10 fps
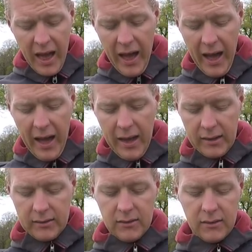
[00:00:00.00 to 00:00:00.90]

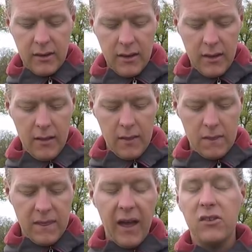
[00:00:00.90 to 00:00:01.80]
And
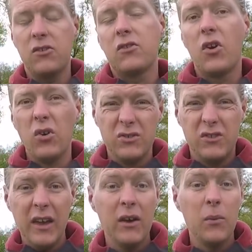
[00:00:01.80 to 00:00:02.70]
that's called
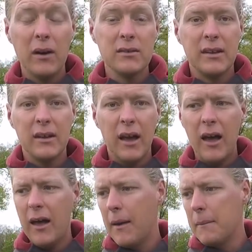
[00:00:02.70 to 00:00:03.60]
TIG welding,
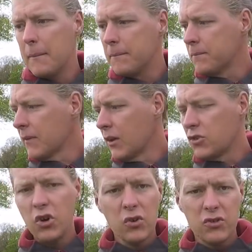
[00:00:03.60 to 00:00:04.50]

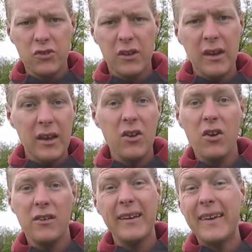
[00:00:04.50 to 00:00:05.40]
tungsten
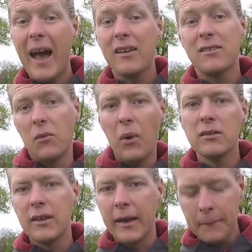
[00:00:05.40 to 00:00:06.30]
inert gas
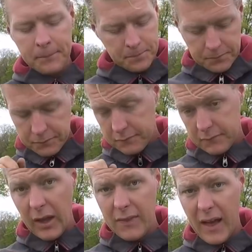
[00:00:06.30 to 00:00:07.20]
welding.
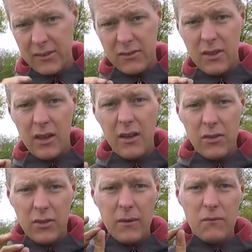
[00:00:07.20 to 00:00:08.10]
And that's
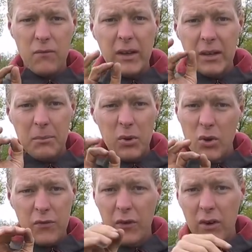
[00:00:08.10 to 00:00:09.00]
the really
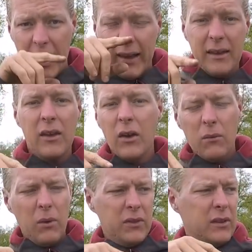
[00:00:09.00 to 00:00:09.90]
beautiful, like,
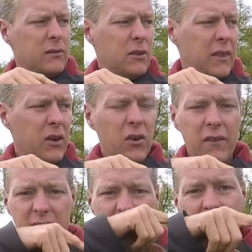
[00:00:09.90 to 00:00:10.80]
what do they call it,
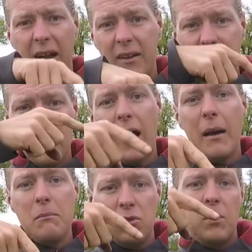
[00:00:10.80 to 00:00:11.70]
the stack of
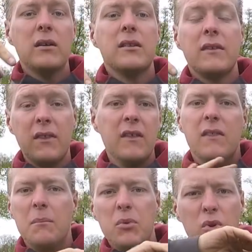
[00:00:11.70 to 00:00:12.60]
dimes welding,
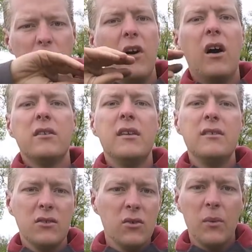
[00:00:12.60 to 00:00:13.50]
the beautiful
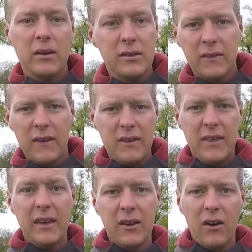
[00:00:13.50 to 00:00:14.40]
artisanal welding that you
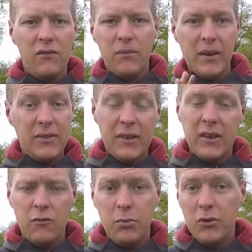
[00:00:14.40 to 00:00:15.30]
think of when you think
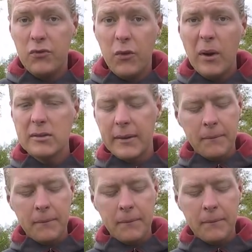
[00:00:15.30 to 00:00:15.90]
of beautiful welding.